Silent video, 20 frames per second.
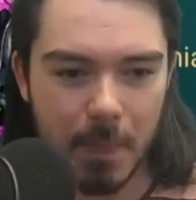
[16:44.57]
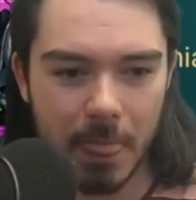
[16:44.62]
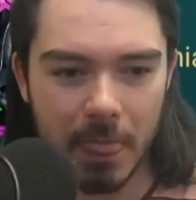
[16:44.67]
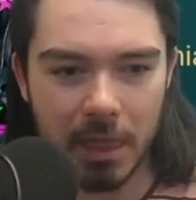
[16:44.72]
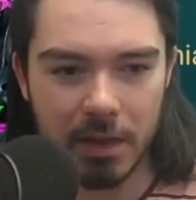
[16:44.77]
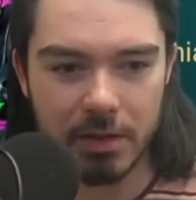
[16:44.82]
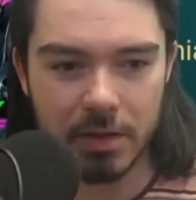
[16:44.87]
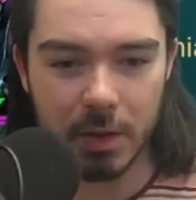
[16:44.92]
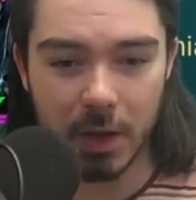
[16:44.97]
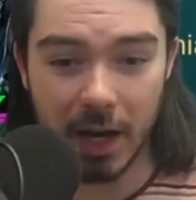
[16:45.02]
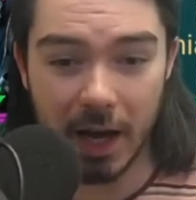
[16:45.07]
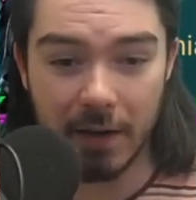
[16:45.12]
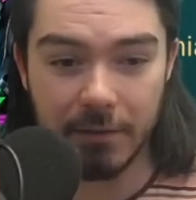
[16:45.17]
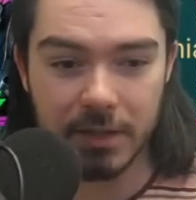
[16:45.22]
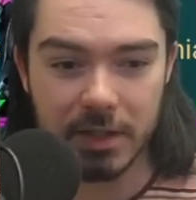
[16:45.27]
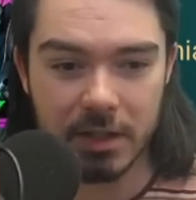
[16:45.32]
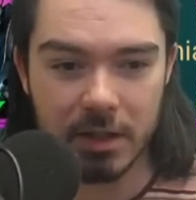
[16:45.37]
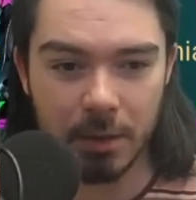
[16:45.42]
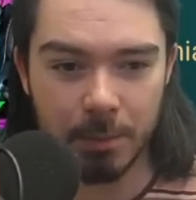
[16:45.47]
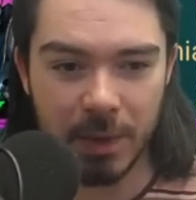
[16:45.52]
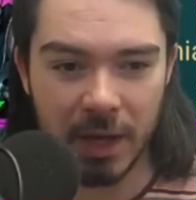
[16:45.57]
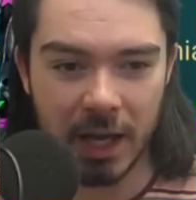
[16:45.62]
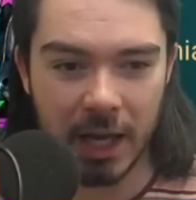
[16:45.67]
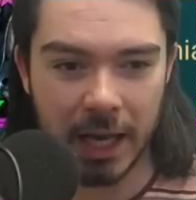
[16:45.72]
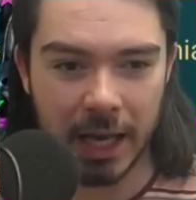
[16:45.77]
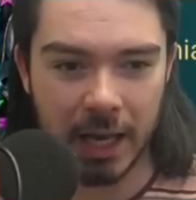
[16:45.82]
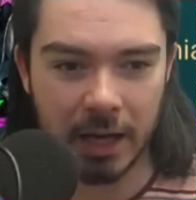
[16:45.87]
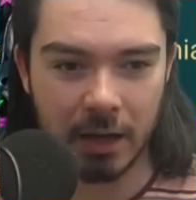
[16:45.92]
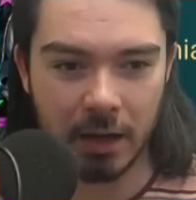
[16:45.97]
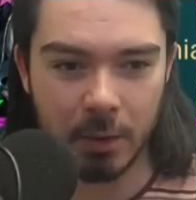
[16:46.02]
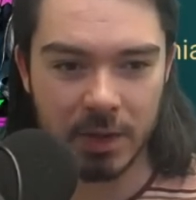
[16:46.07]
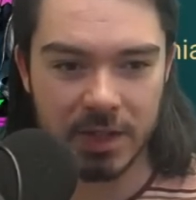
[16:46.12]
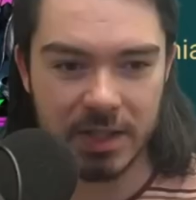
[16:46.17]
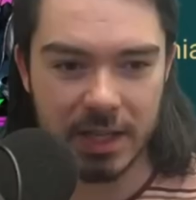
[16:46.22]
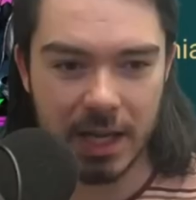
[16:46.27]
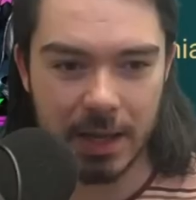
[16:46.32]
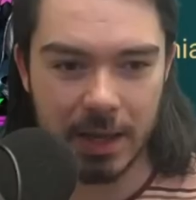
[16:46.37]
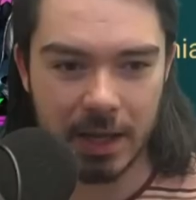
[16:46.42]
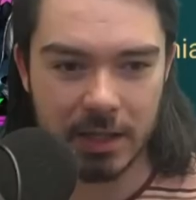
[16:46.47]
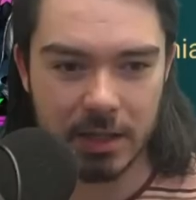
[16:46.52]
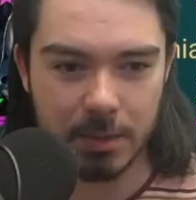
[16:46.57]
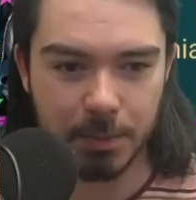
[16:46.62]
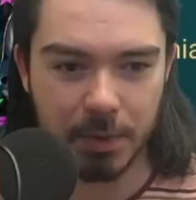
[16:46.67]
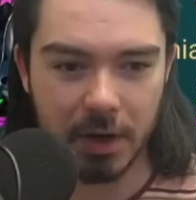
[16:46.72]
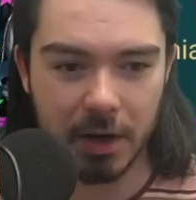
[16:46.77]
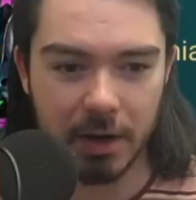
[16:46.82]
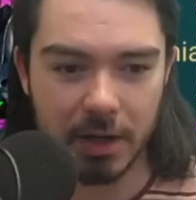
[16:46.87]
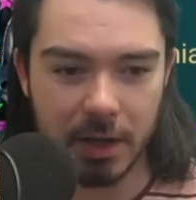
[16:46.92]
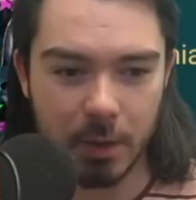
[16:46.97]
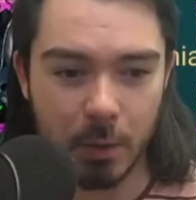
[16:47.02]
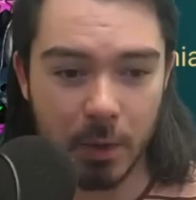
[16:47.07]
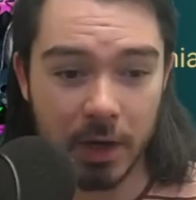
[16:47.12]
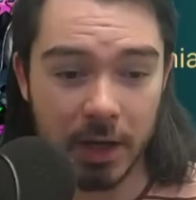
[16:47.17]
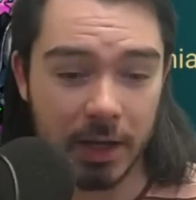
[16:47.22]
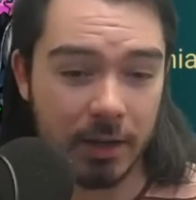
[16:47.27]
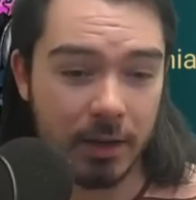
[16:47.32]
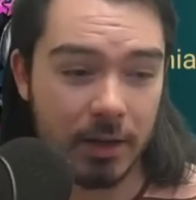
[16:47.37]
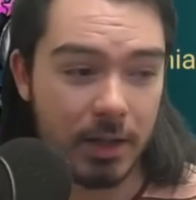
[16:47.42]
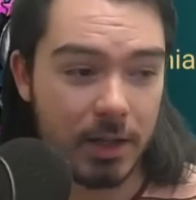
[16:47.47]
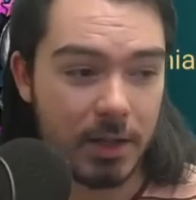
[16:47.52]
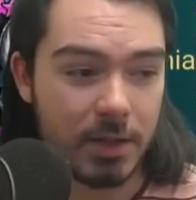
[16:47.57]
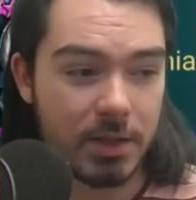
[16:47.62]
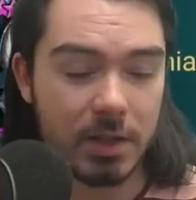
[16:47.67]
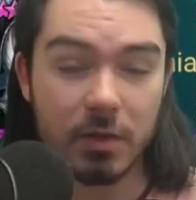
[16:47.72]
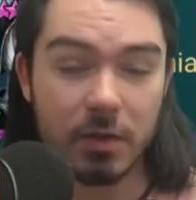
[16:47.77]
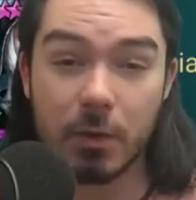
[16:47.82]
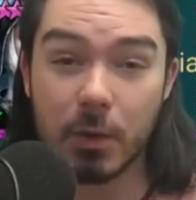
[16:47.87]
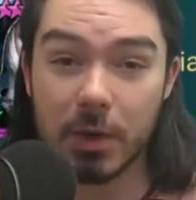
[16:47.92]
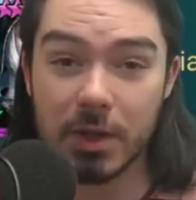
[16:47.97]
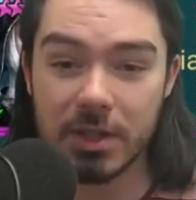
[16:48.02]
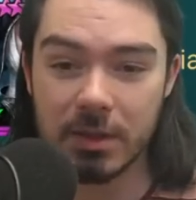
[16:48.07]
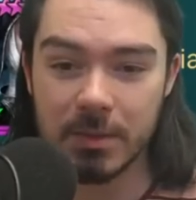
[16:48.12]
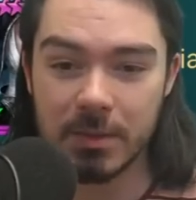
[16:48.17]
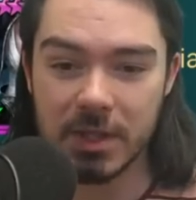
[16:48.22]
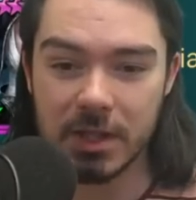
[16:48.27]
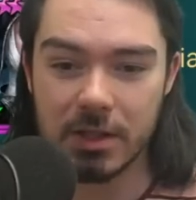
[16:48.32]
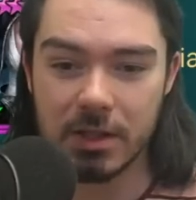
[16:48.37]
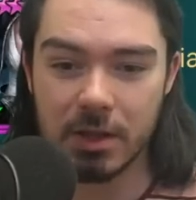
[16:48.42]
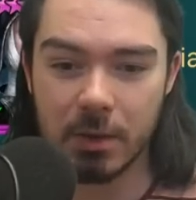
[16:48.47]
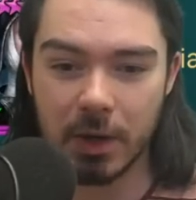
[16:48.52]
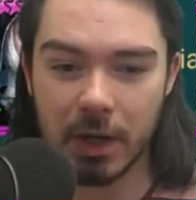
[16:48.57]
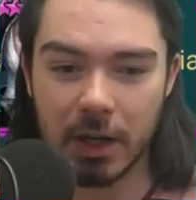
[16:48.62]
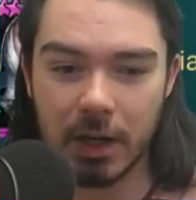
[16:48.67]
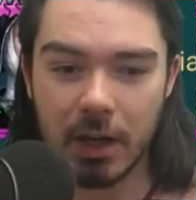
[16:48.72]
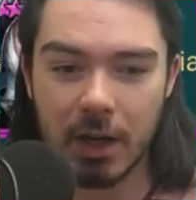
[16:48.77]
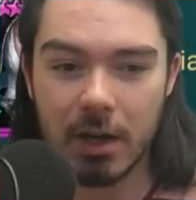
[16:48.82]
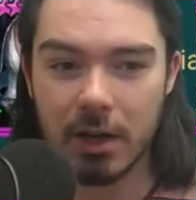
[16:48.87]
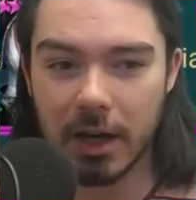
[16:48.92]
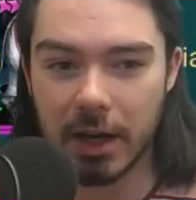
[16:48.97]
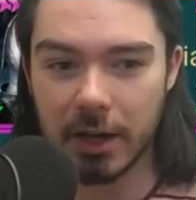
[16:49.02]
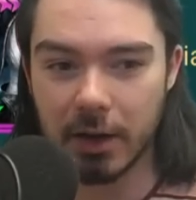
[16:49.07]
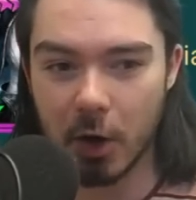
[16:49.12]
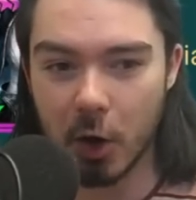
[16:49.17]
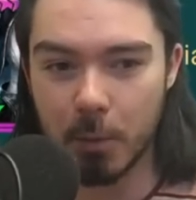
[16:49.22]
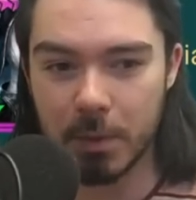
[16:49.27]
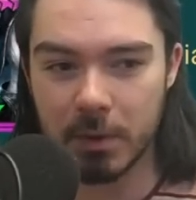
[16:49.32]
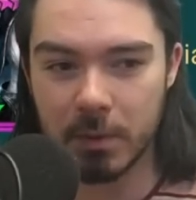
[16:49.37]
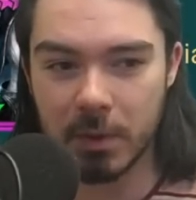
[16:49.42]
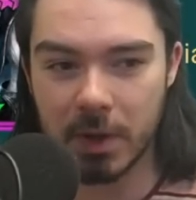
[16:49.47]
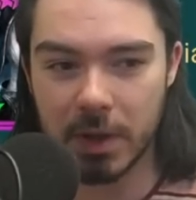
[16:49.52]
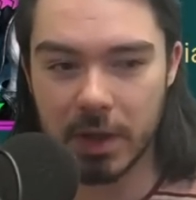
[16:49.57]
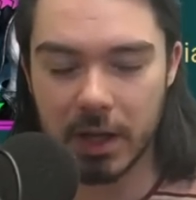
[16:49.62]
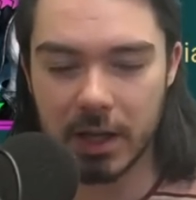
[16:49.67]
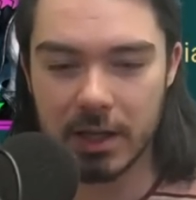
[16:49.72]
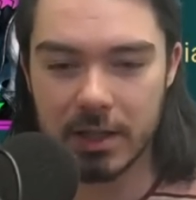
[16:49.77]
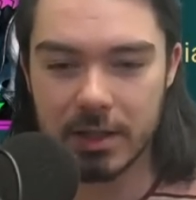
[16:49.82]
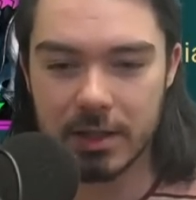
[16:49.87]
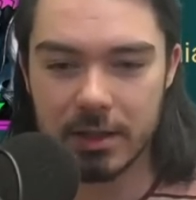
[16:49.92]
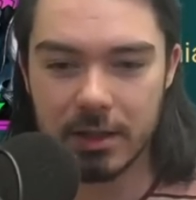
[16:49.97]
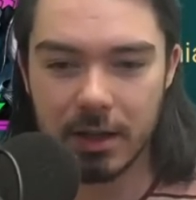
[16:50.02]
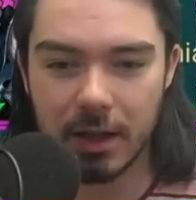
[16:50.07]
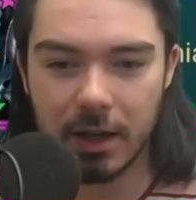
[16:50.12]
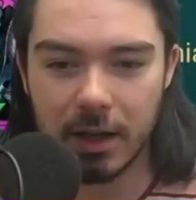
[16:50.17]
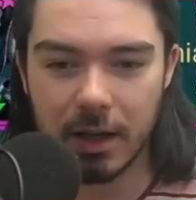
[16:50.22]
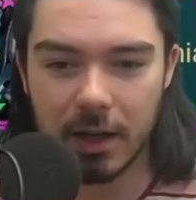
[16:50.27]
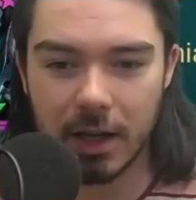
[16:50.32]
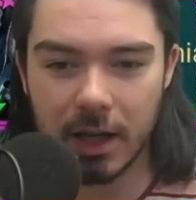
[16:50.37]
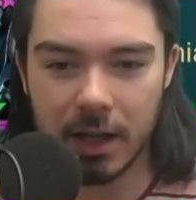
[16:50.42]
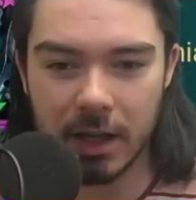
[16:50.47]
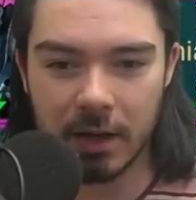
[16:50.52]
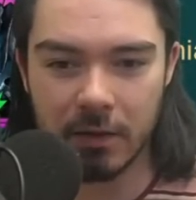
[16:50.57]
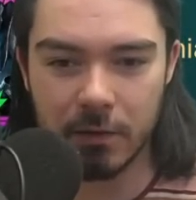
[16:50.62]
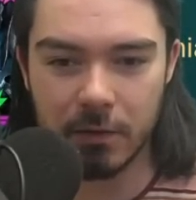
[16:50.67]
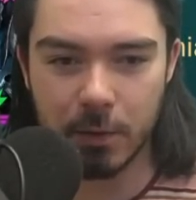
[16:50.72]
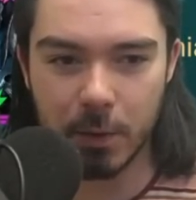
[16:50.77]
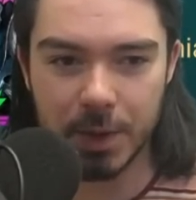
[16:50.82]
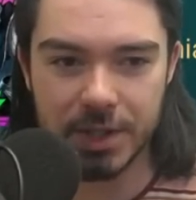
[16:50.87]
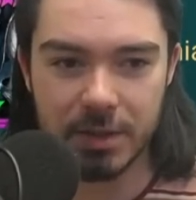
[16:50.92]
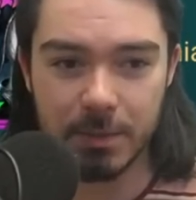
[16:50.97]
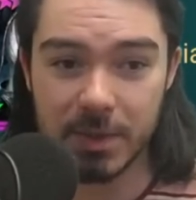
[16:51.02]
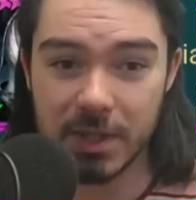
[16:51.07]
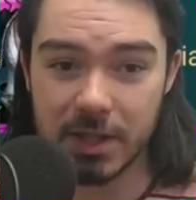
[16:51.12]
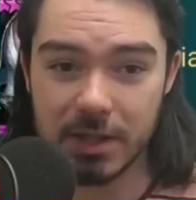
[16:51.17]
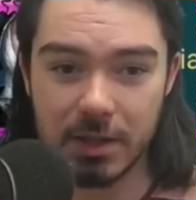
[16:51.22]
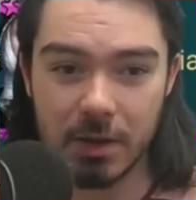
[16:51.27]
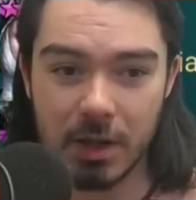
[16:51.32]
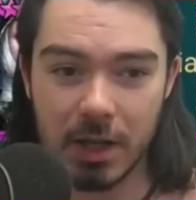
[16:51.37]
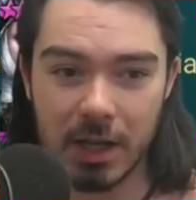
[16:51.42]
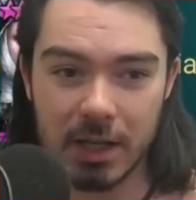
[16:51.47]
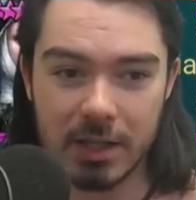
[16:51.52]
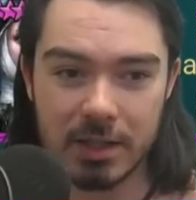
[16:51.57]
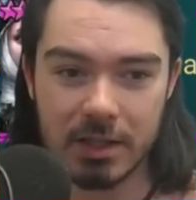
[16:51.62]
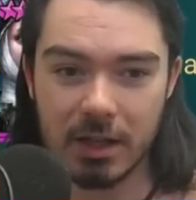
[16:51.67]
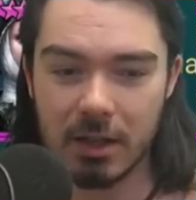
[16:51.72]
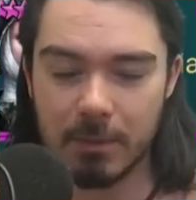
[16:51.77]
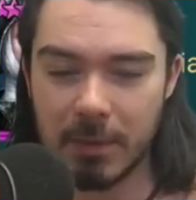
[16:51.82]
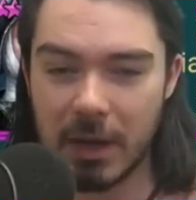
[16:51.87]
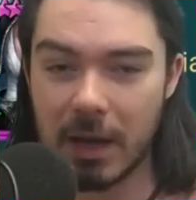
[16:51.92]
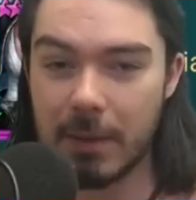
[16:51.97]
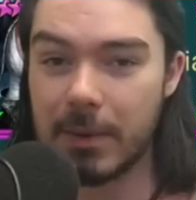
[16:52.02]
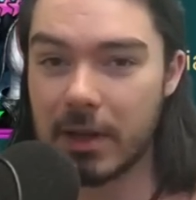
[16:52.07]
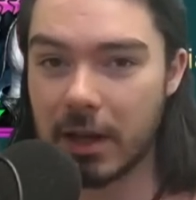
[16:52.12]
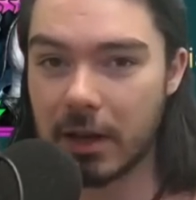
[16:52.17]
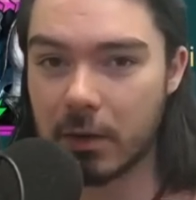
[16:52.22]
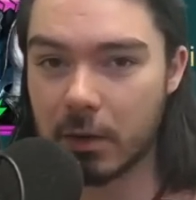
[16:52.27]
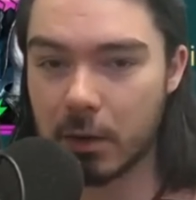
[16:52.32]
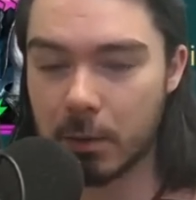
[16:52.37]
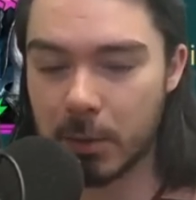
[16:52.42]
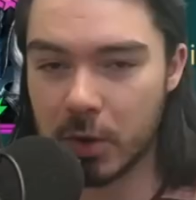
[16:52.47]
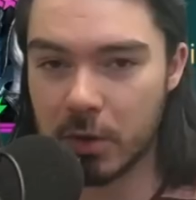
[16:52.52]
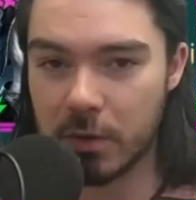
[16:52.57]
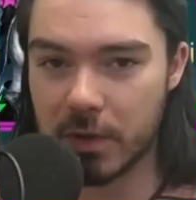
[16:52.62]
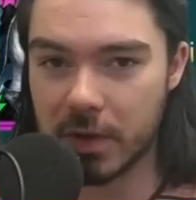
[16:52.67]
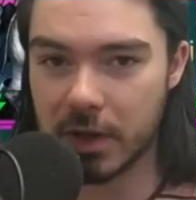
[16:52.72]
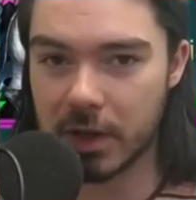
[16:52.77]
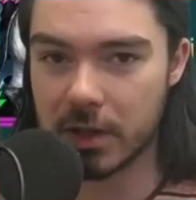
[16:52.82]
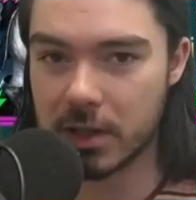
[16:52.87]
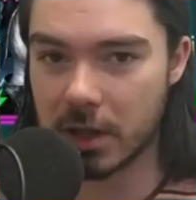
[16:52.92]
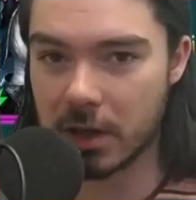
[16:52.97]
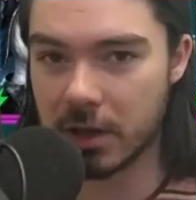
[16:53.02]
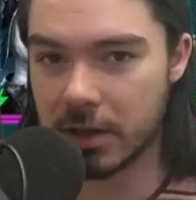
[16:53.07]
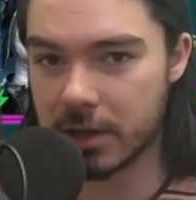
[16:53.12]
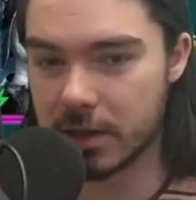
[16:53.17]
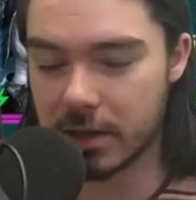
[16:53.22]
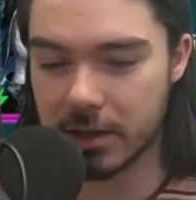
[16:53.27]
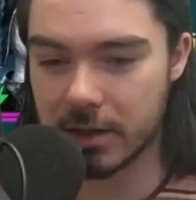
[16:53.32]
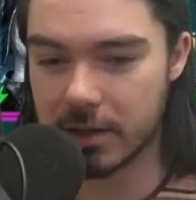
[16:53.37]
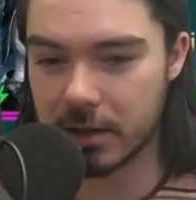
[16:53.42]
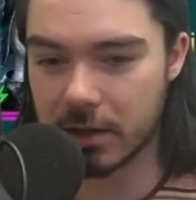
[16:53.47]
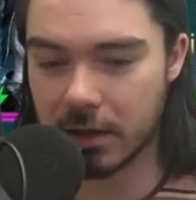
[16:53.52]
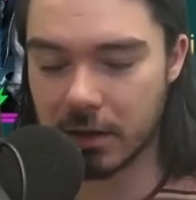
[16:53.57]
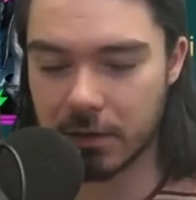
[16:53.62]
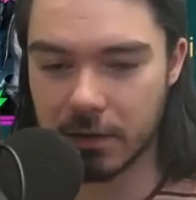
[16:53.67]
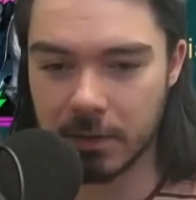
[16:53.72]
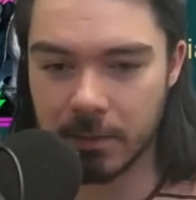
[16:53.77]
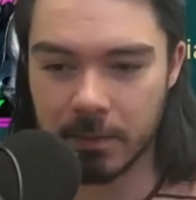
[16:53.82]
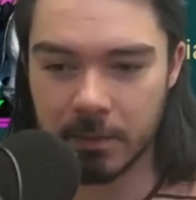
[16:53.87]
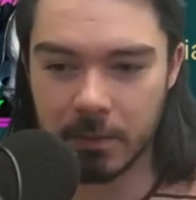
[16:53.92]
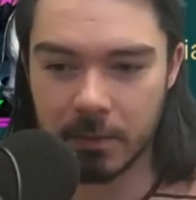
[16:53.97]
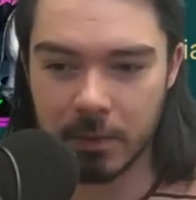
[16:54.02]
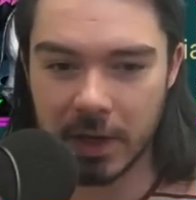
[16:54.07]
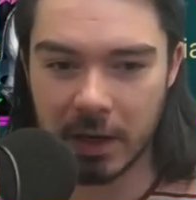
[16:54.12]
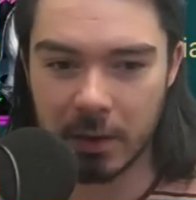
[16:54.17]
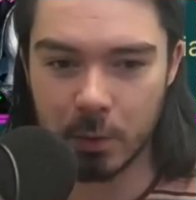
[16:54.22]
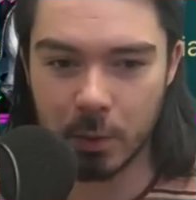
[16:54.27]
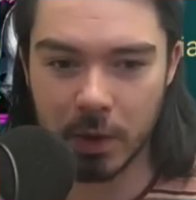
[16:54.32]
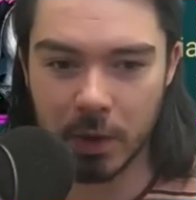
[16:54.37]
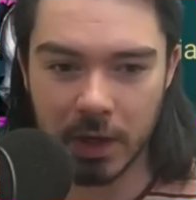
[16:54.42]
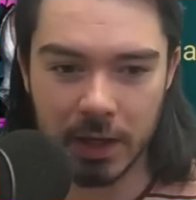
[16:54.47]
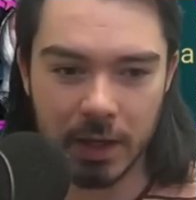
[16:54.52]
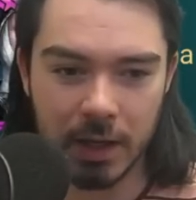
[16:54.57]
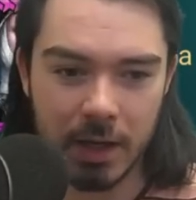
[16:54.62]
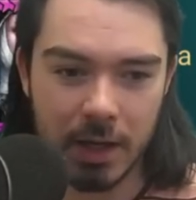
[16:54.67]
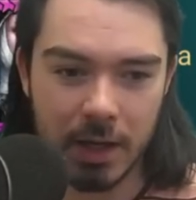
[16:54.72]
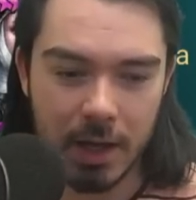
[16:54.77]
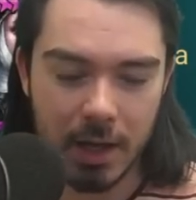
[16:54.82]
So you'd have to come in, and I would set that to priority one. Just force him to do it. I'd open with this, and then force him to do this. You can maybe like remove the taunt and stuff from round one.